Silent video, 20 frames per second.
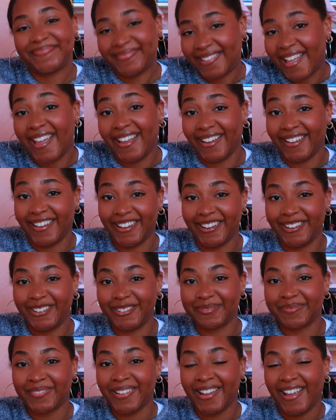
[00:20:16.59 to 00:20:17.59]
Thank you.
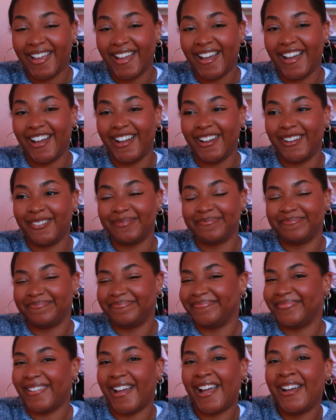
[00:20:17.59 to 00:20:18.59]

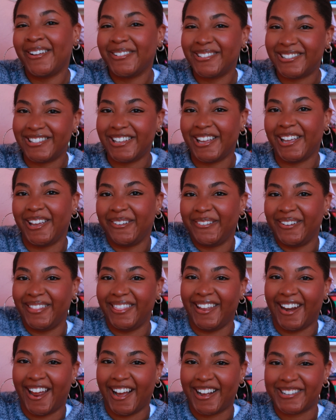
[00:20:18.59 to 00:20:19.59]
I'll see you in
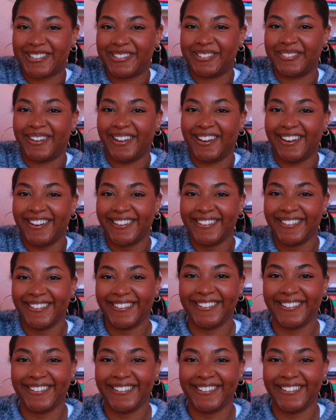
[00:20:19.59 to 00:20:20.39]
the next one.